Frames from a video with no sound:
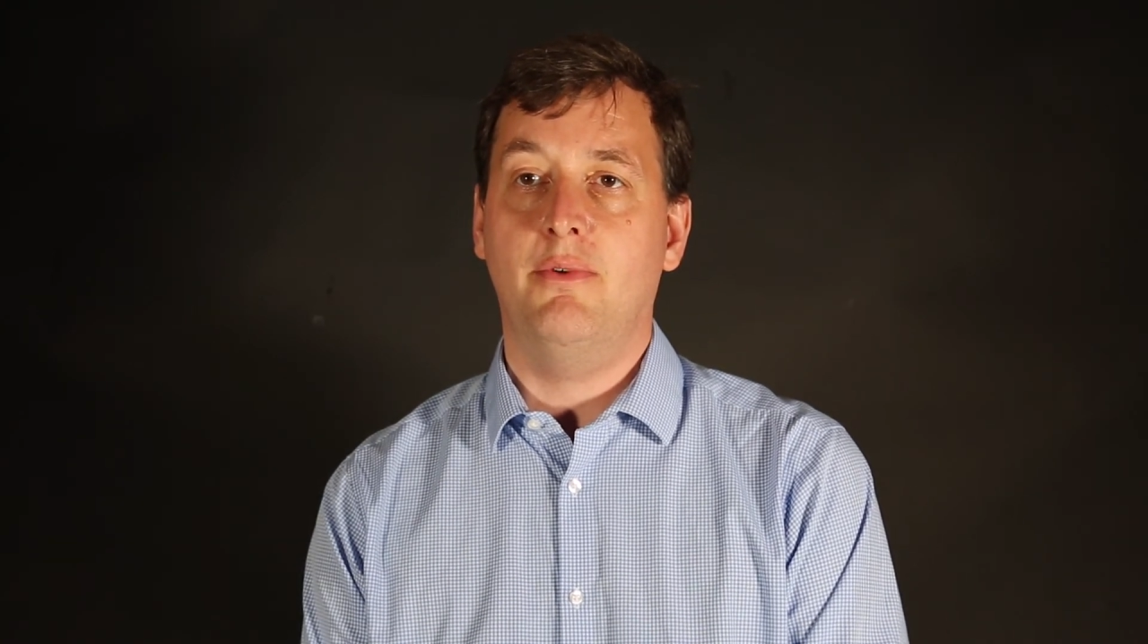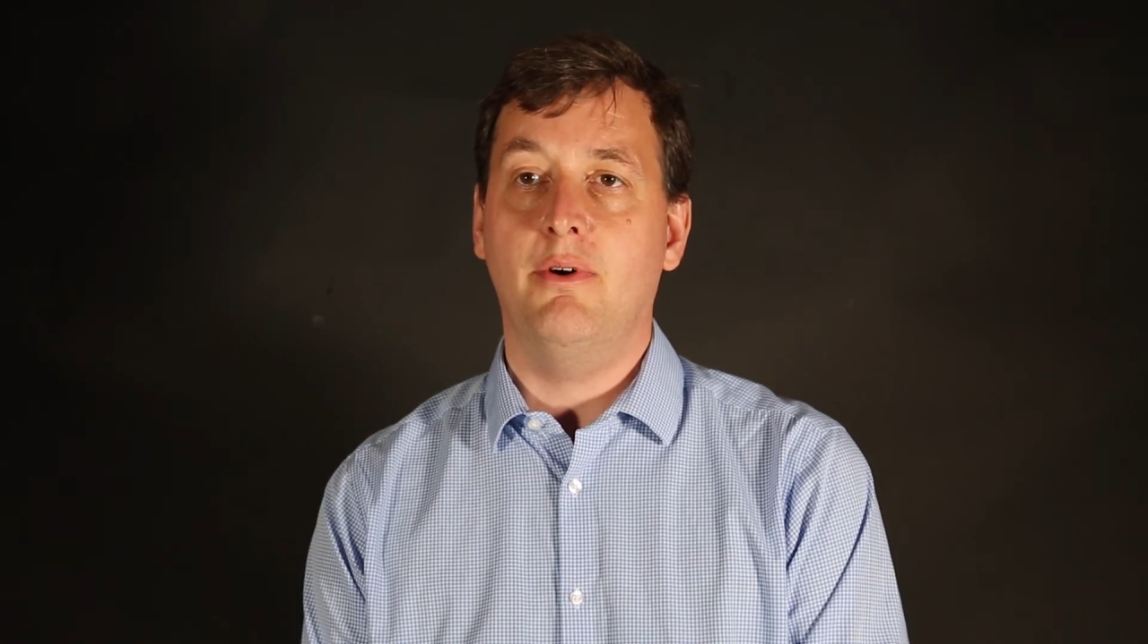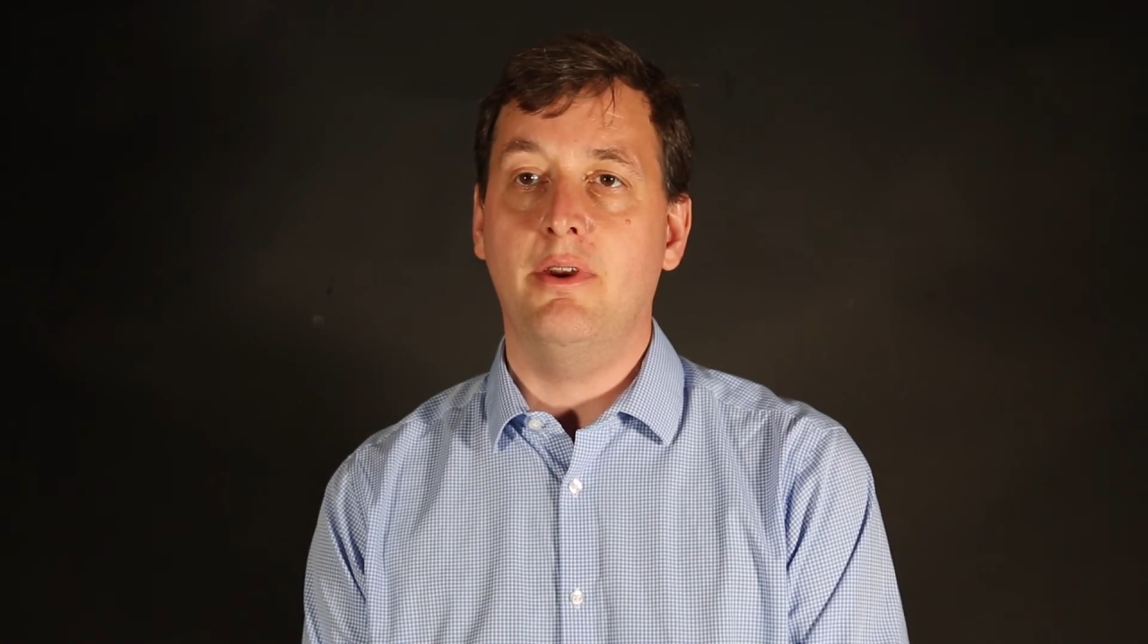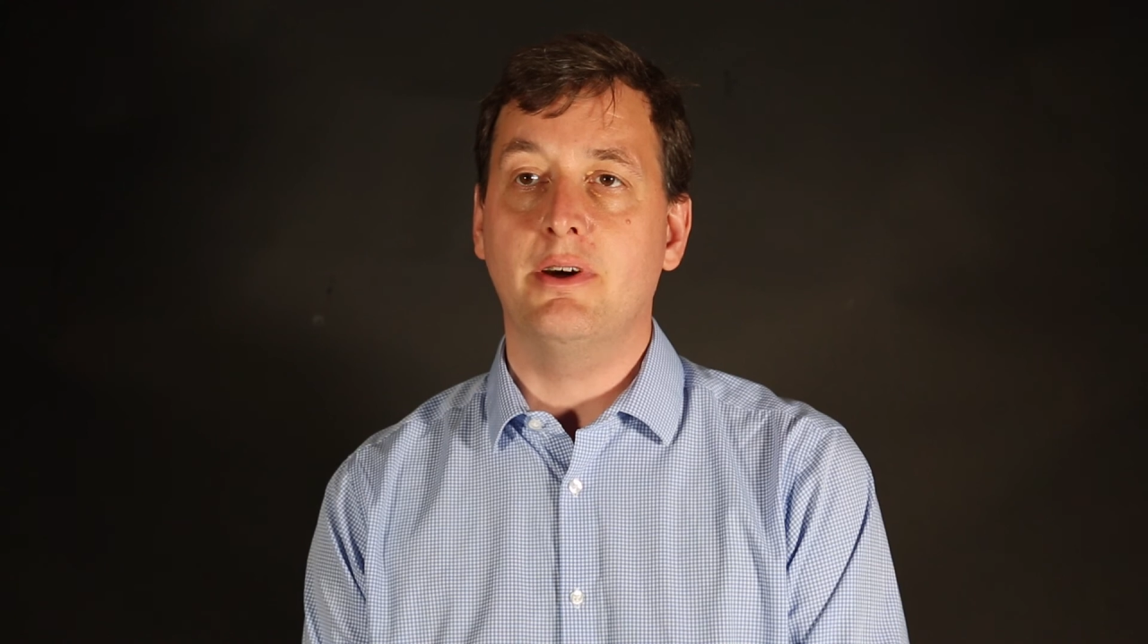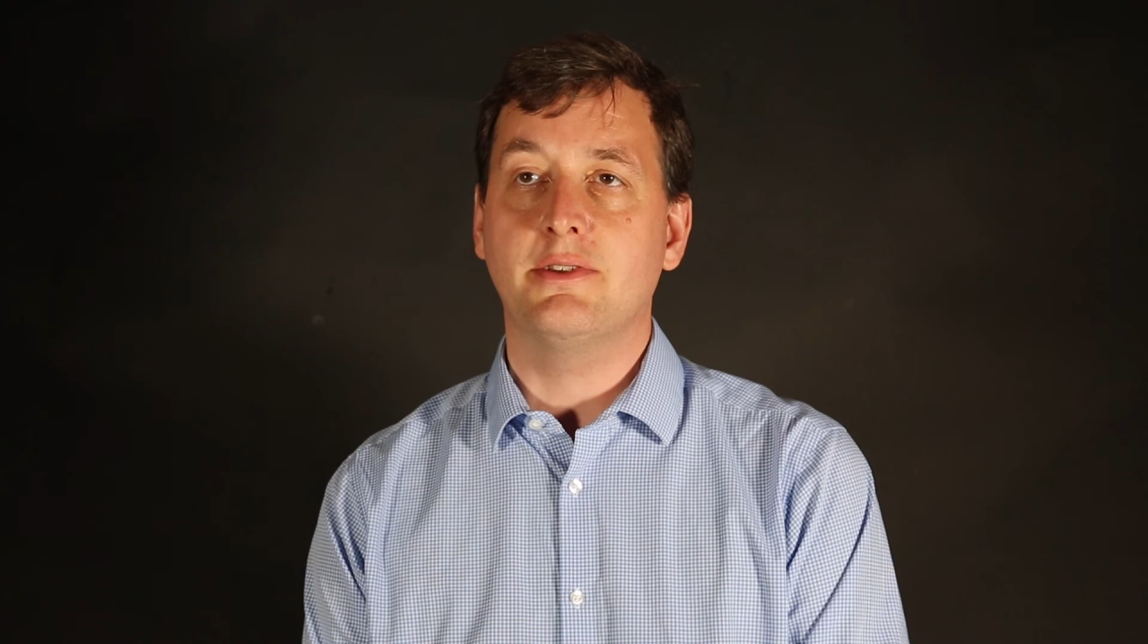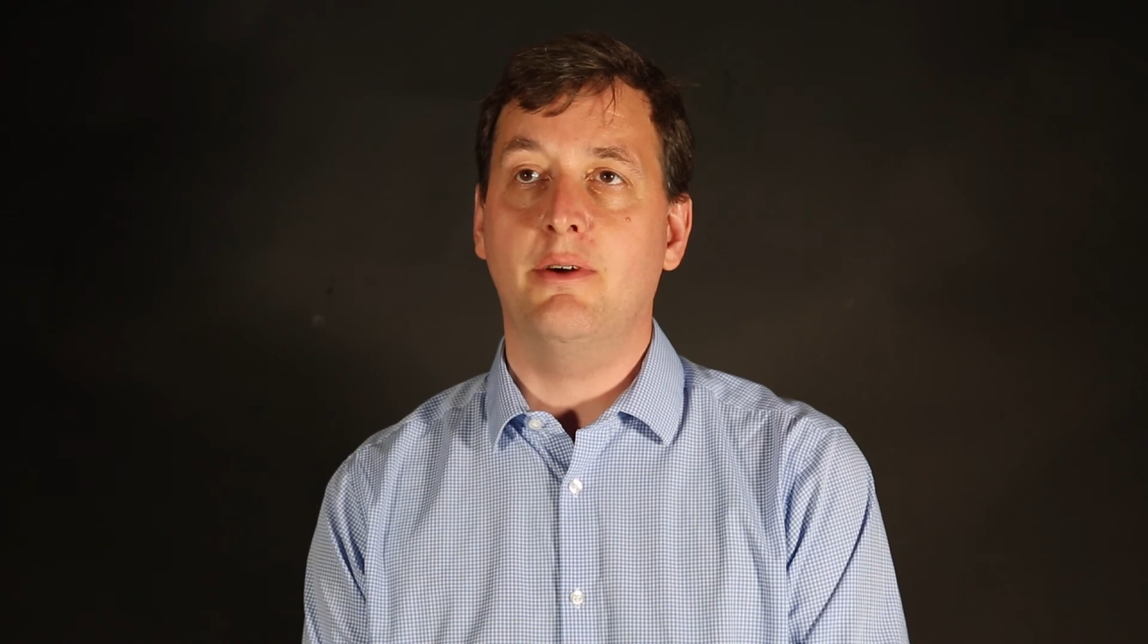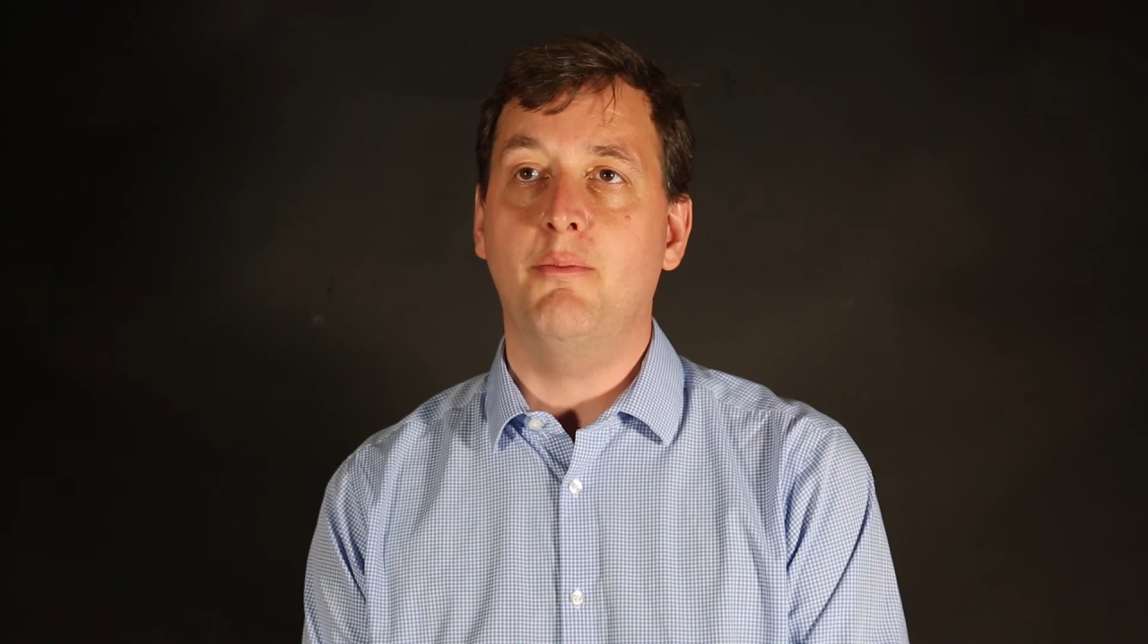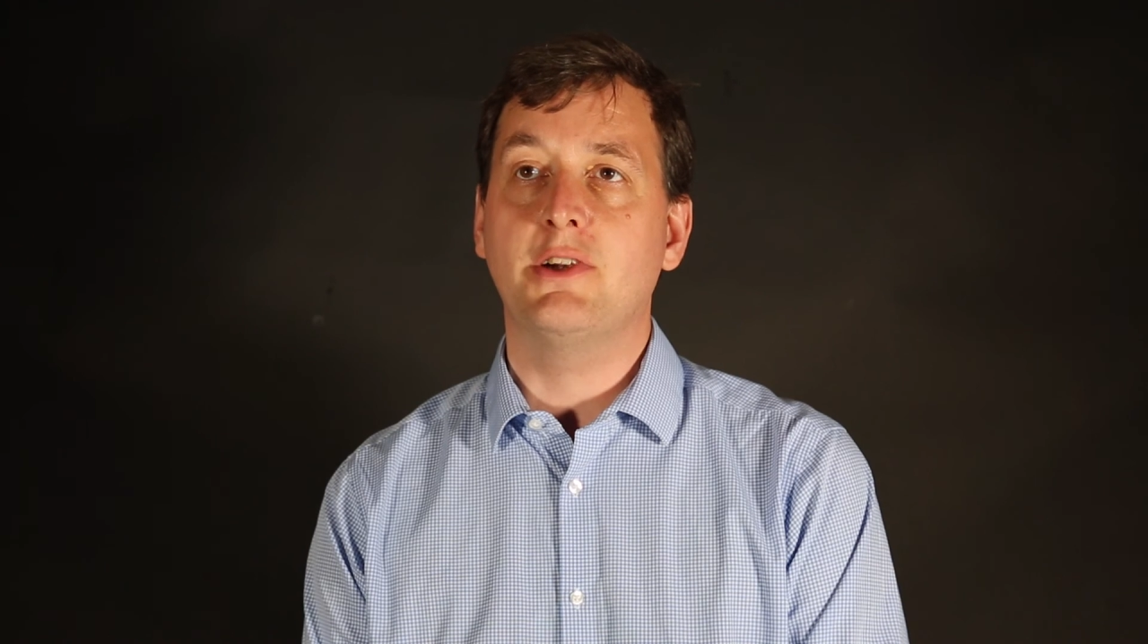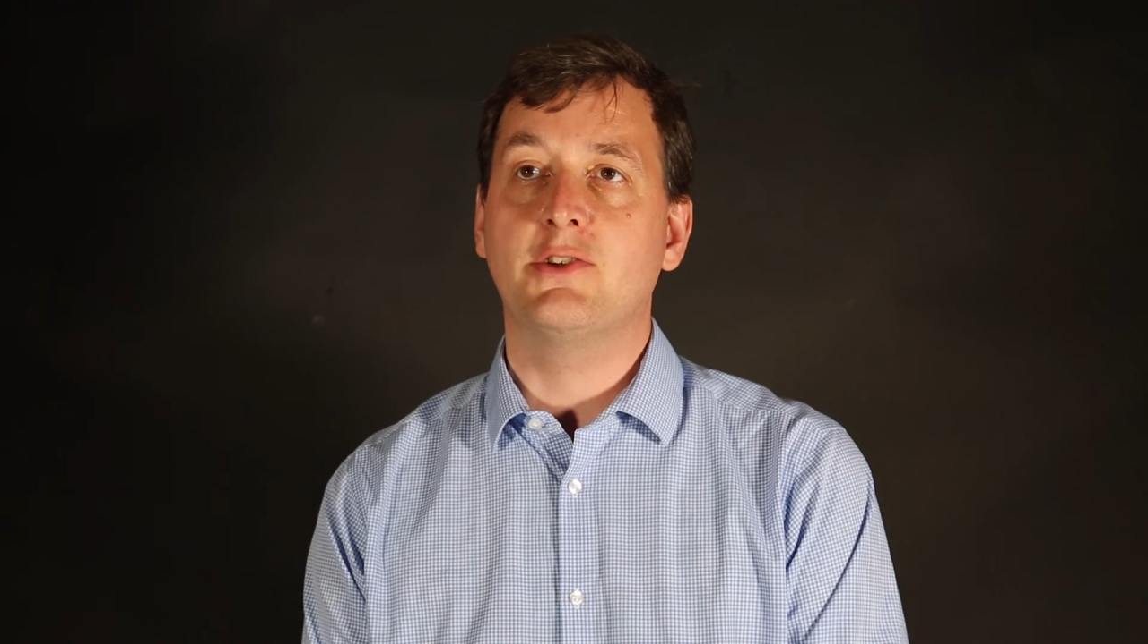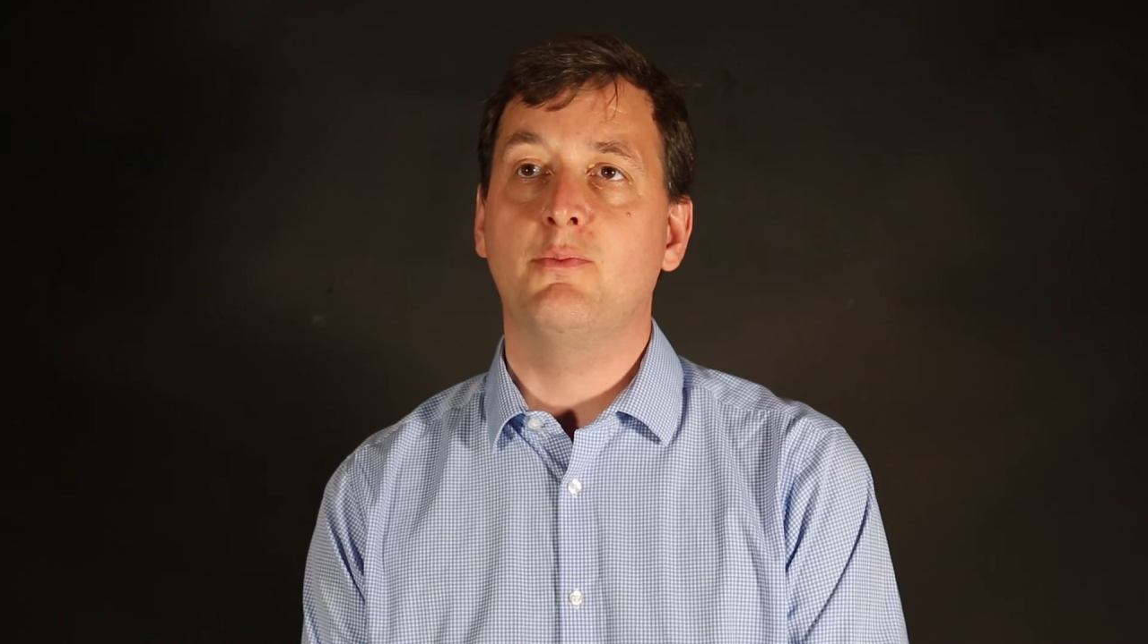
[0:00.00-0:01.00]
products are
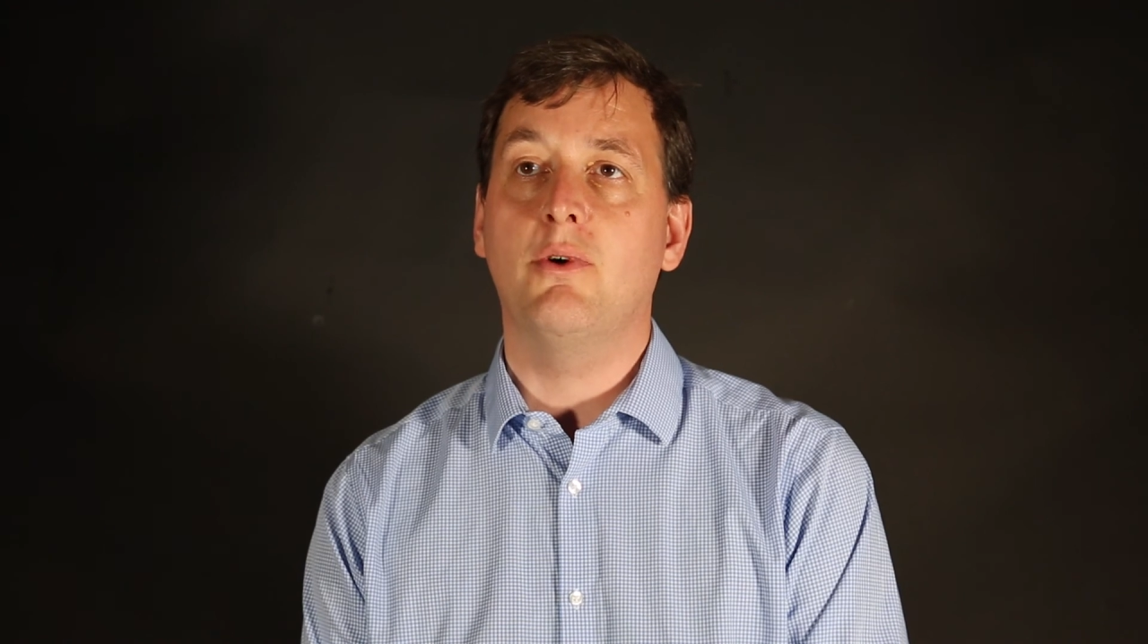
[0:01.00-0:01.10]
much